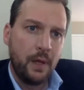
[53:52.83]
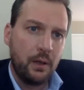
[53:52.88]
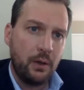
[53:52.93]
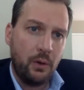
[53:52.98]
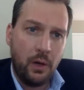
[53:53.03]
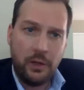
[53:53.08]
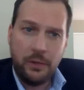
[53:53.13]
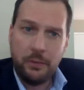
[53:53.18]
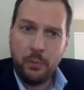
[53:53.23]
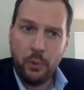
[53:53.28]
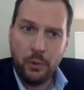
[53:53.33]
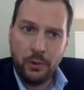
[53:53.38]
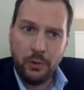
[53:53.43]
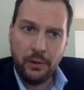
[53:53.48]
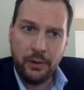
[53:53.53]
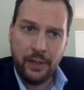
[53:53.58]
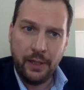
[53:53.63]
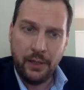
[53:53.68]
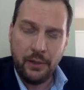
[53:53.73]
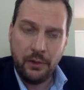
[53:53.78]

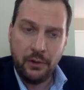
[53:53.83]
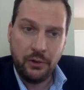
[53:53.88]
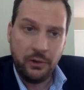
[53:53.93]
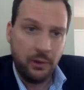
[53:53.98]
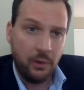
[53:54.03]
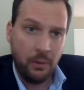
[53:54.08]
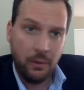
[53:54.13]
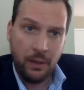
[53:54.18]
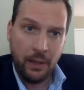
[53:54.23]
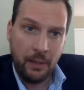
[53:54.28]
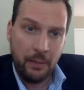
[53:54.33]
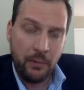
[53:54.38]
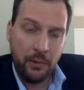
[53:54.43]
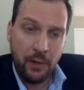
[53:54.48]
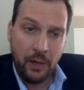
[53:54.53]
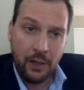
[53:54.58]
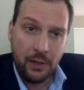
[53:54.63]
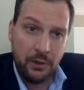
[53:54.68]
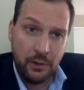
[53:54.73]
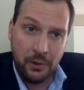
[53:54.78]
cross-border in nature. So I
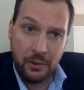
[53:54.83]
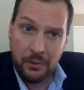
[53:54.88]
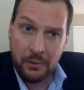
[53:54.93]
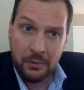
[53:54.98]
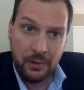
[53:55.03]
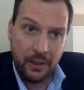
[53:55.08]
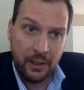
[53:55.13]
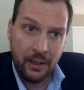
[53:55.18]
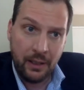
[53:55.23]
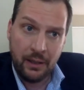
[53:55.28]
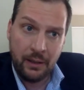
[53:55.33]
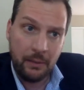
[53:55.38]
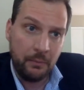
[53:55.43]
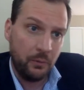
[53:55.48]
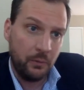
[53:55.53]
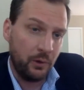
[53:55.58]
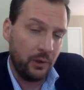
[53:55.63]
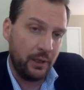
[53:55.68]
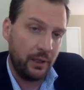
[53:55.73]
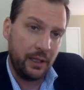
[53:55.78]
applaud you.
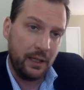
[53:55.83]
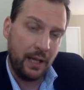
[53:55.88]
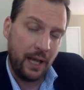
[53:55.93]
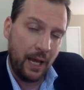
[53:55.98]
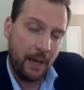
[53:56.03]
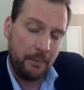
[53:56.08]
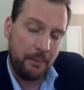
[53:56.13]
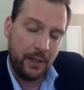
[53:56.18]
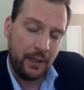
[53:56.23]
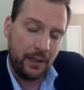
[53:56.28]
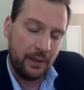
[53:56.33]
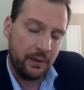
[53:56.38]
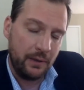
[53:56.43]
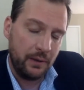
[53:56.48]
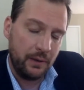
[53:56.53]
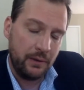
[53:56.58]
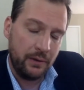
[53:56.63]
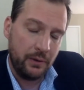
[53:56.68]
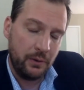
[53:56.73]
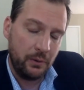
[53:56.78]
I'm really happy
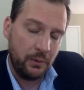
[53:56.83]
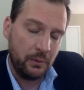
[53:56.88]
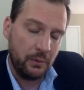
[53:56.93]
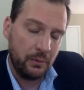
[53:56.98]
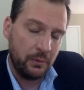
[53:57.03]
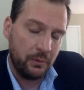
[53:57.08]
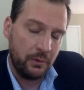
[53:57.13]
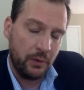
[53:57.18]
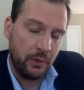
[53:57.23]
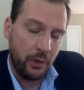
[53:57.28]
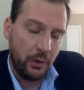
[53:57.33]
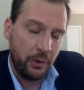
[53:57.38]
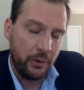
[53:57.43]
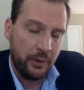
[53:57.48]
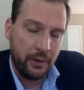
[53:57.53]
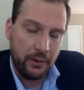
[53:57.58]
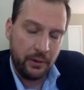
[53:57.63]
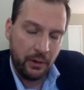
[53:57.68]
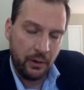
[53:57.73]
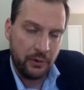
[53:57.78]
to know
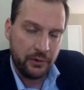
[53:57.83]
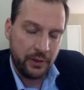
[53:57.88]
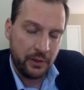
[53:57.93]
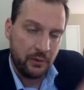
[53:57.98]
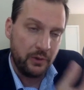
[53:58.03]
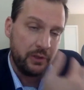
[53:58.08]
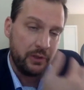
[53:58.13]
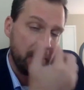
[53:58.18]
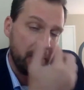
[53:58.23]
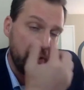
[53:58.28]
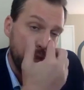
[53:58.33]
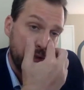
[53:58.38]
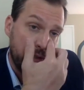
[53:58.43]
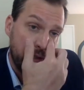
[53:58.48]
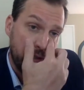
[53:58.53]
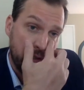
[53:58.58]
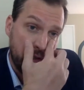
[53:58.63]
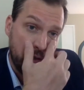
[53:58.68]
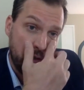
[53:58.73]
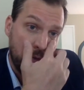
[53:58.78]
that there's interest in this
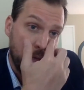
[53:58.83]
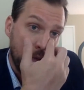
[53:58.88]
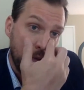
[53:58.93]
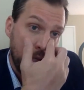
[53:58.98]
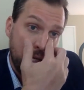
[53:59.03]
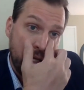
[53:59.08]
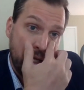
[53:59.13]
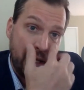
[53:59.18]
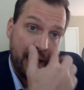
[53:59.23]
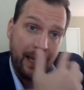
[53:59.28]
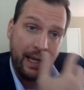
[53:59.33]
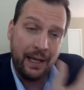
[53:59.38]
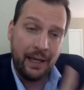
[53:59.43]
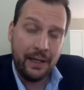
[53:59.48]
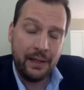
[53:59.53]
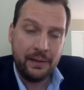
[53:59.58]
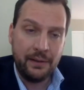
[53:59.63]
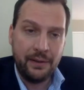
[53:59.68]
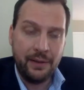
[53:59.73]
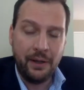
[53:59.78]
issue,
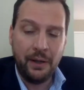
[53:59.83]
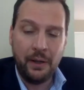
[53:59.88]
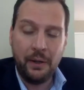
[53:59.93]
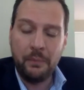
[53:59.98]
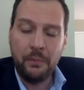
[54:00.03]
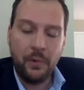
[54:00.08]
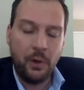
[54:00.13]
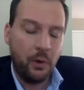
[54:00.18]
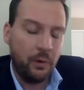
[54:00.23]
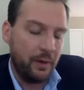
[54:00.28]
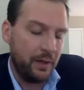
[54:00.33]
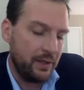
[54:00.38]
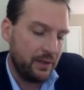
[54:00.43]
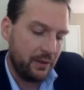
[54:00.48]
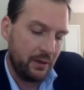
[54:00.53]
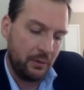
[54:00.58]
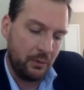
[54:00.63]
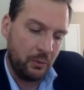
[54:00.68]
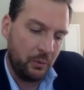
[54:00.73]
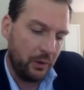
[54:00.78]
and
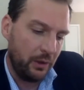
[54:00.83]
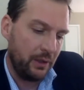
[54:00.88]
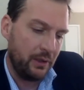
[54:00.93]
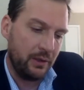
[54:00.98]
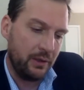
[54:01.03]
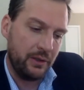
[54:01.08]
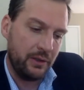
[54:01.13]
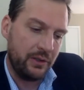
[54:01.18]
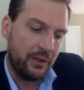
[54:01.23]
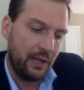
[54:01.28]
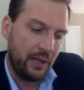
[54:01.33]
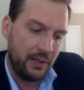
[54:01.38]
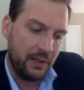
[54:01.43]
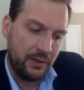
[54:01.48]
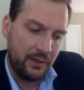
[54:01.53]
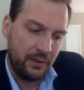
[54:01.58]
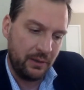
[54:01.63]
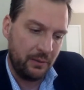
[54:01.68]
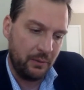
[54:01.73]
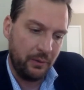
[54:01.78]
always willing to
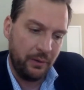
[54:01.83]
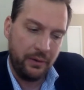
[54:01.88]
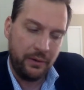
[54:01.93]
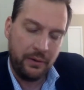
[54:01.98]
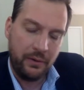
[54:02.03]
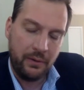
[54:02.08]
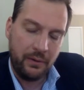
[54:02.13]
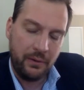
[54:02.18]
discuss it with